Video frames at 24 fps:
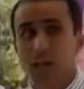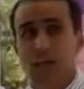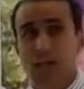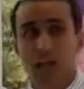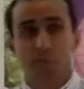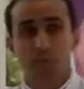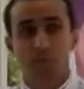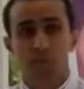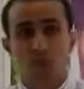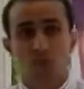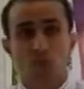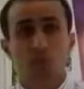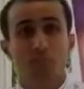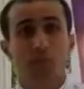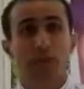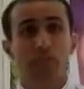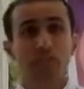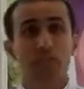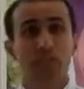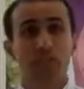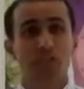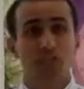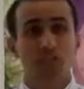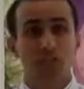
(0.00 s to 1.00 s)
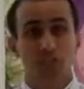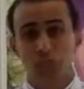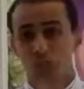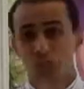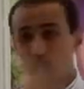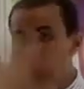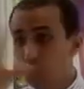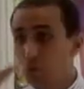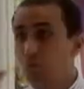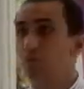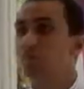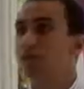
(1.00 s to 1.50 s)
And you might think this is a
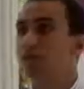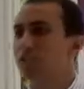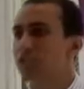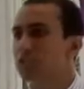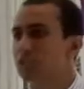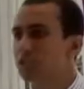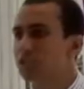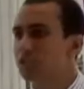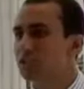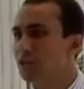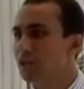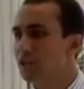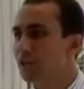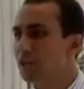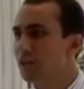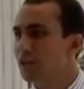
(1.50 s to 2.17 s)
new verse.